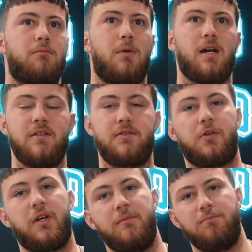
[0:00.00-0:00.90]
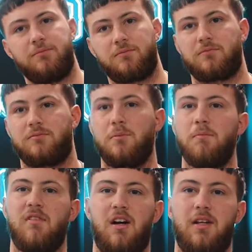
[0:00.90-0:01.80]
my Instagram.
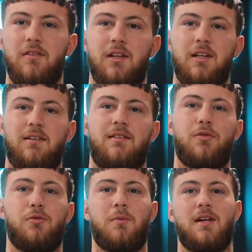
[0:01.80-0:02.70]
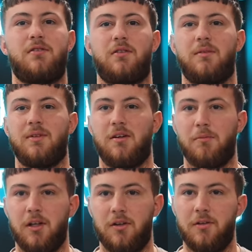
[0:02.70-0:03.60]
I'll leave a link to my Instagram
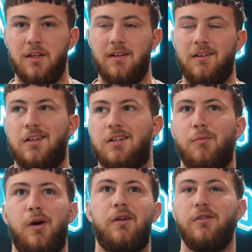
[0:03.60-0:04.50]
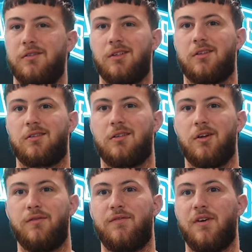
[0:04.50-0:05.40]
down below in the bio so you guys can
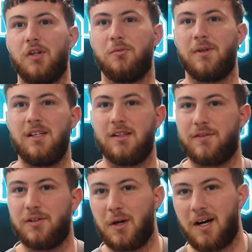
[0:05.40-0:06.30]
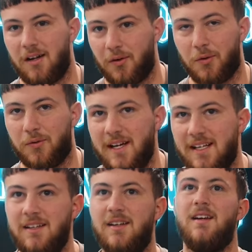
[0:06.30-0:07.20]
go follow me if you aren't
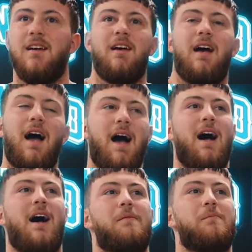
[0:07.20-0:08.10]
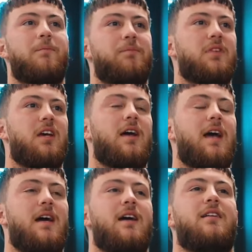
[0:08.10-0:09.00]
already.
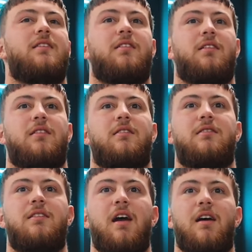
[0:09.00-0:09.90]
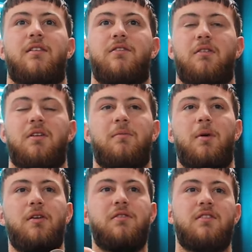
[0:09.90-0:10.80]
And yeah, so I'm going to
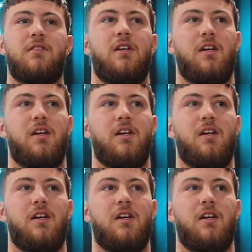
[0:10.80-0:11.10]
post